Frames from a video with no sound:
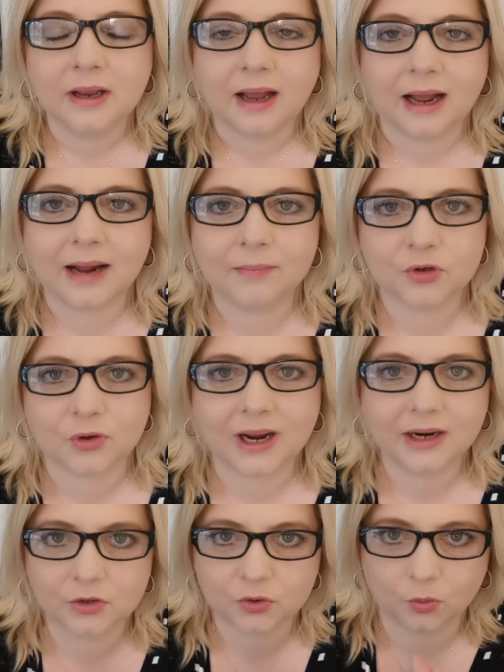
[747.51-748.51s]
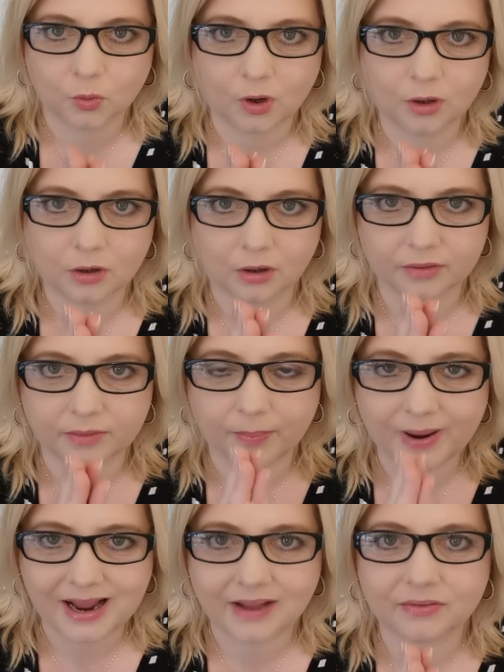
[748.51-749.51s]
I'm trying to walk on the
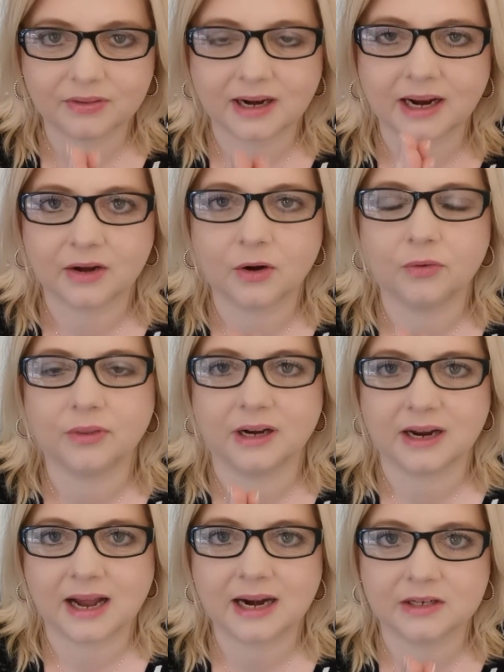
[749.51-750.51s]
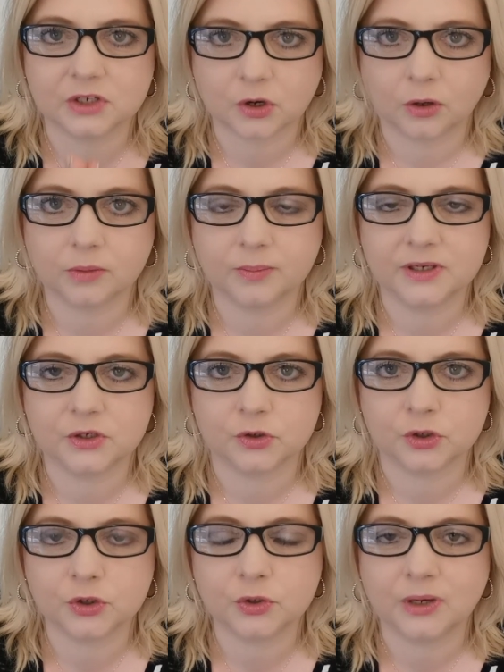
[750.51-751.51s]
path that I know that God has called me to
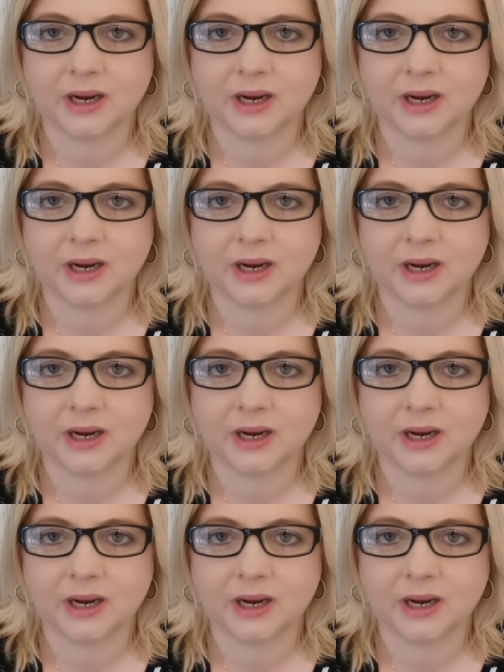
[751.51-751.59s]
do.